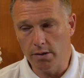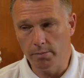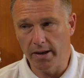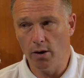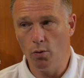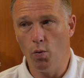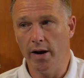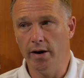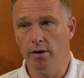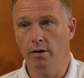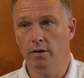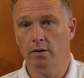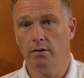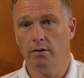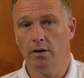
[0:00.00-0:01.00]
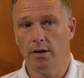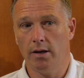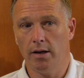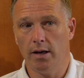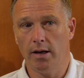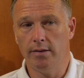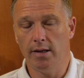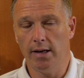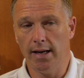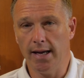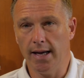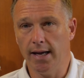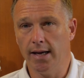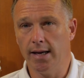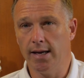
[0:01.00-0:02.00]
be a winner in the
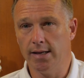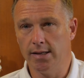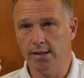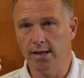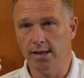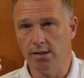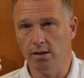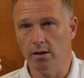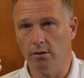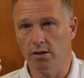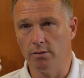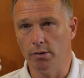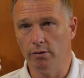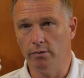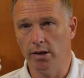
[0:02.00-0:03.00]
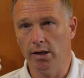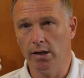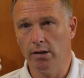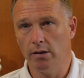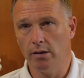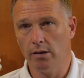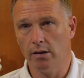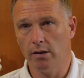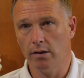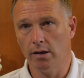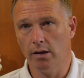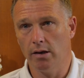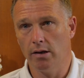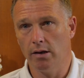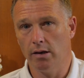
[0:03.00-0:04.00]
league is the ultimate, really. And I
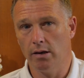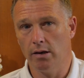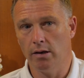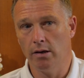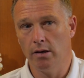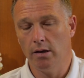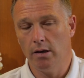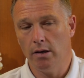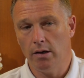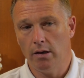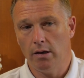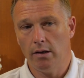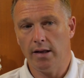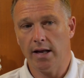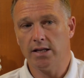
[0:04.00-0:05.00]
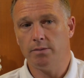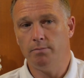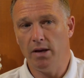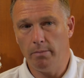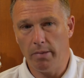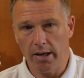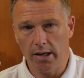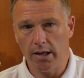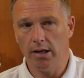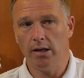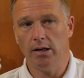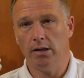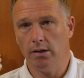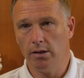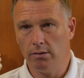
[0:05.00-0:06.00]
think that's
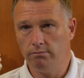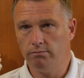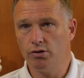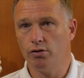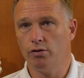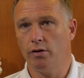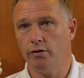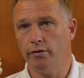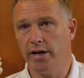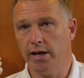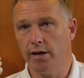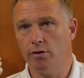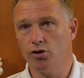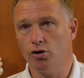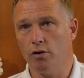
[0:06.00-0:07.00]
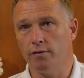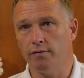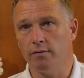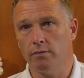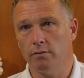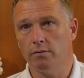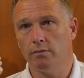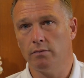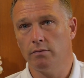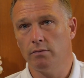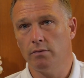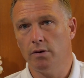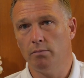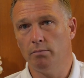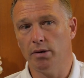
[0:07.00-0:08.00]
maybe 2 or 3 years off,
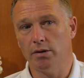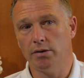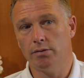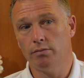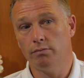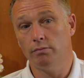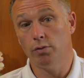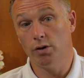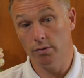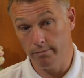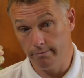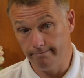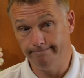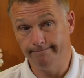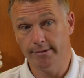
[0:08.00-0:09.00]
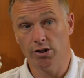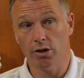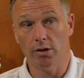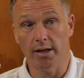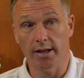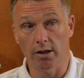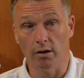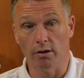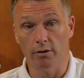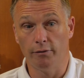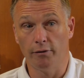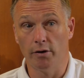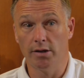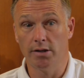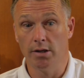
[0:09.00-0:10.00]
but we're certainly gunning
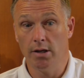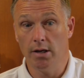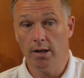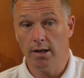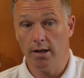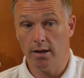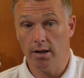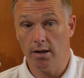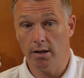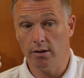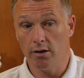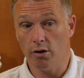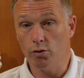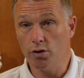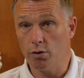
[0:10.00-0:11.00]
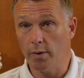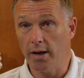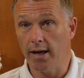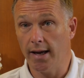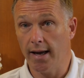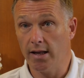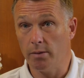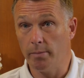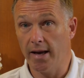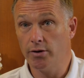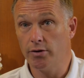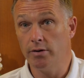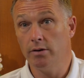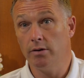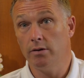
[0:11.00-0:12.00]
for it. The closer we can get, the
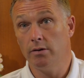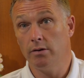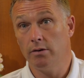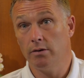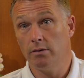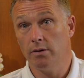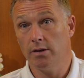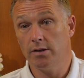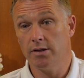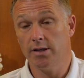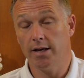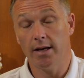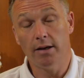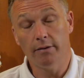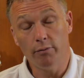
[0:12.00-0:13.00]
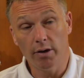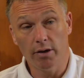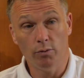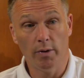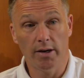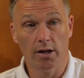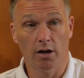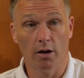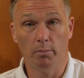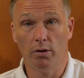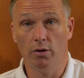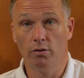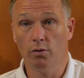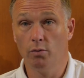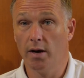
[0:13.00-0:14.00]
better. As I say, if we could win a cup
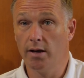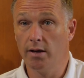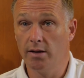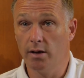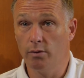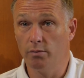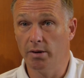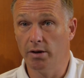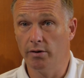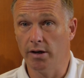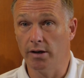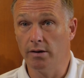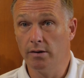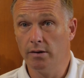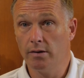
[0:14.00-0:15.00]
along the way, then that would be great.